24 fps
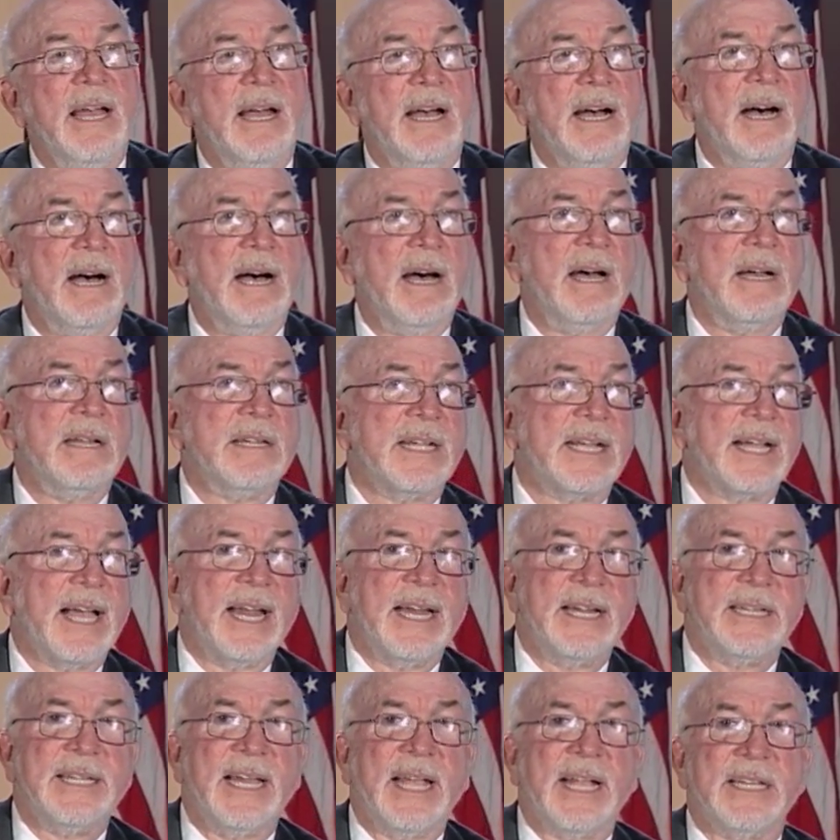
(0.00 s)
To kind
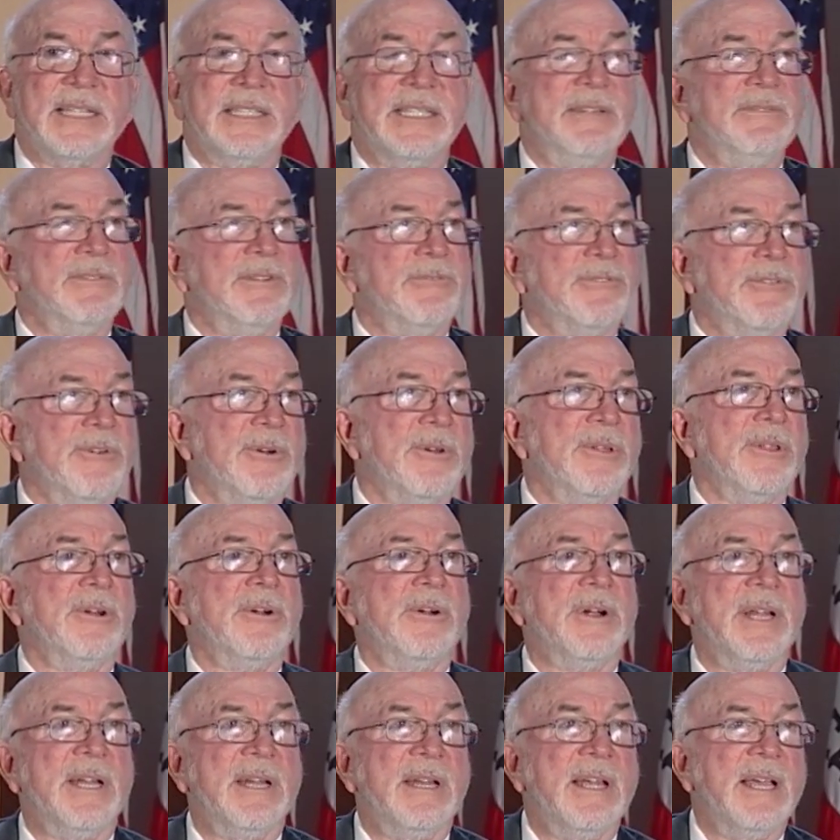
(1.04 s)
of take us even further
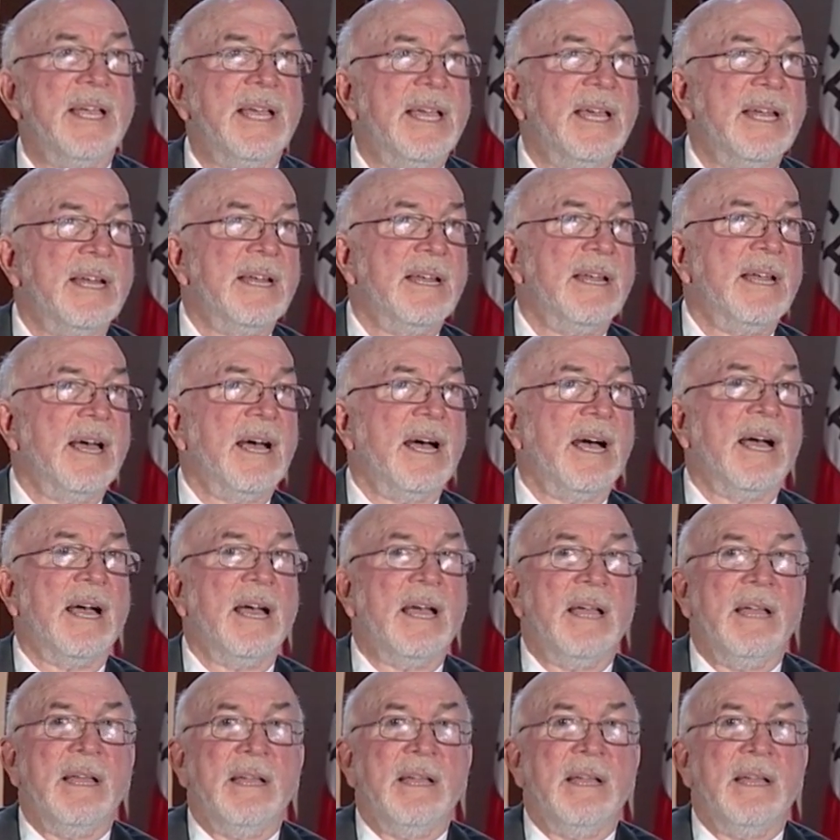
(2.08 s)
in